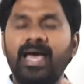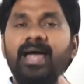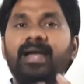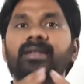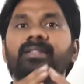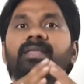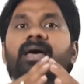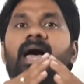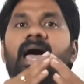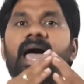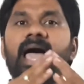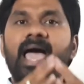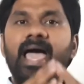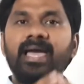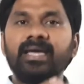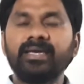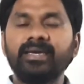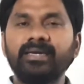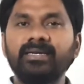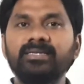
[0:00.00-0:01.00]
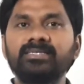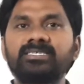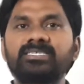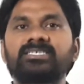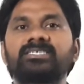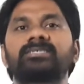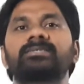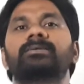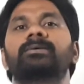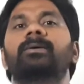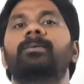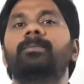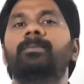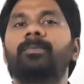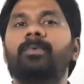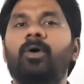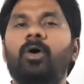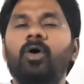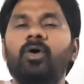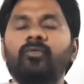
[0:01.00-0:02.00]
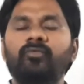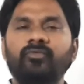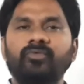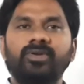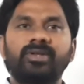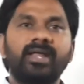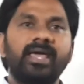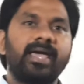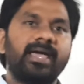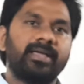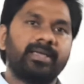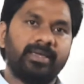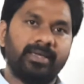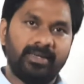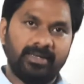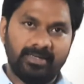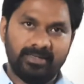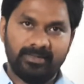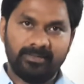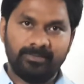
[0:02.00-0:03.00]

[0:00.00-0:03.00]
and the angles of triangle.